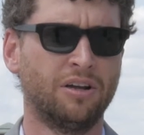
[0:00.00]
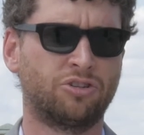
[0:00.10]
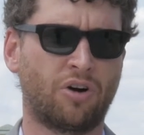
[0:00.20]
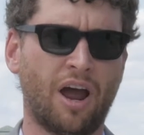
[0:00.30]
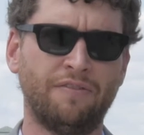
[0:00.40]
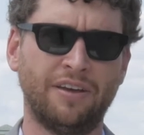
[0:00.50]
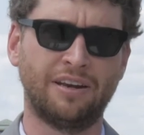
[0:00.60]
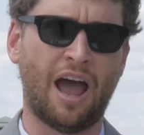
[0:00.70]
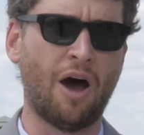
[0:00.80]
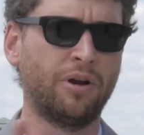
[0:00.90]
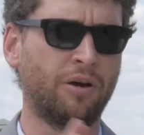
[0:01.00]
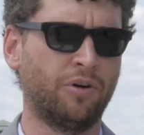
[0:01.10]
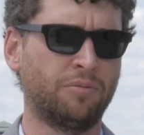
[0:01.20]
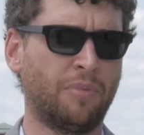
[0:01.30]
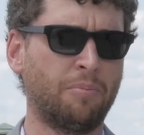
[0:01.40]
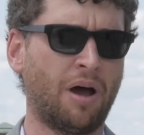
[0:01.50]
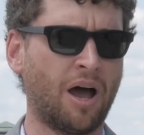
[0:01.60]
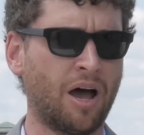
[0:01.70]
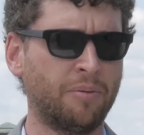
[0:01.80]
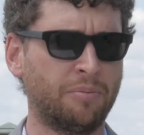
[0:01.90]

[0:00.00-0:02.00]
driving down it with my mom,